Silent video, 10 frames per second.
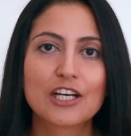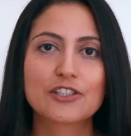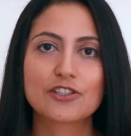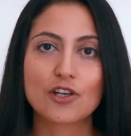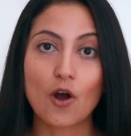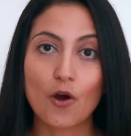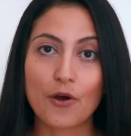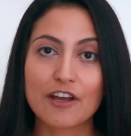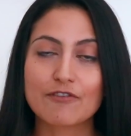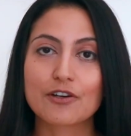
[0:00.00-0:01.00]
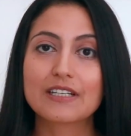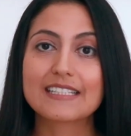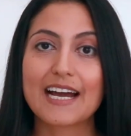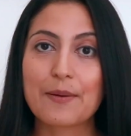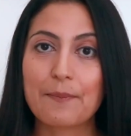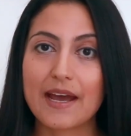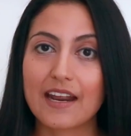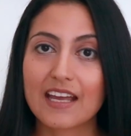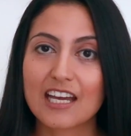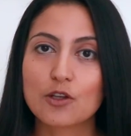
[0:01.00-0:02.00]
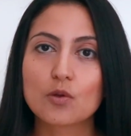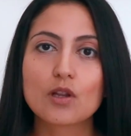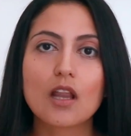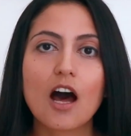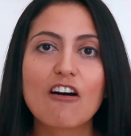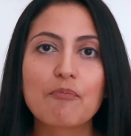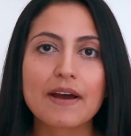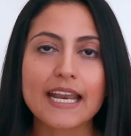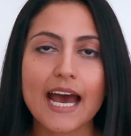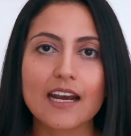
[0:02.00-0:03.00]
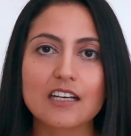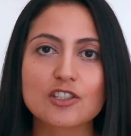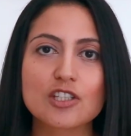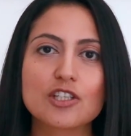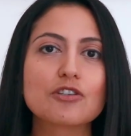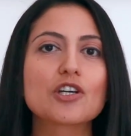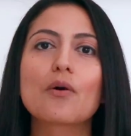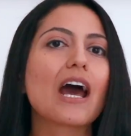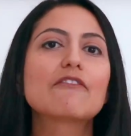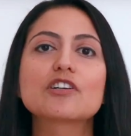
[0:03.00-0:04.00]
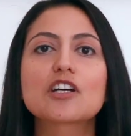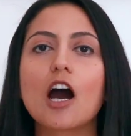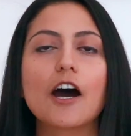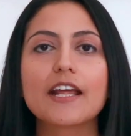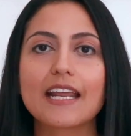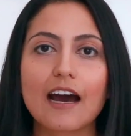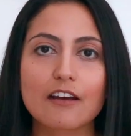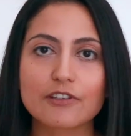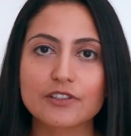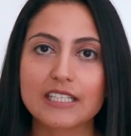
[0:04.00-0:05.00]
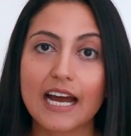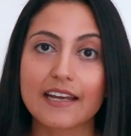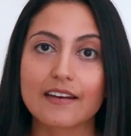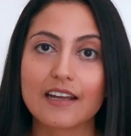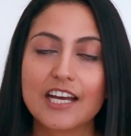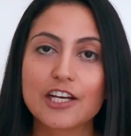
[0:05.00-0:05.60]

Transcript: So if you're a diabetic and you love bananas, you don't have to cut it out of your diet.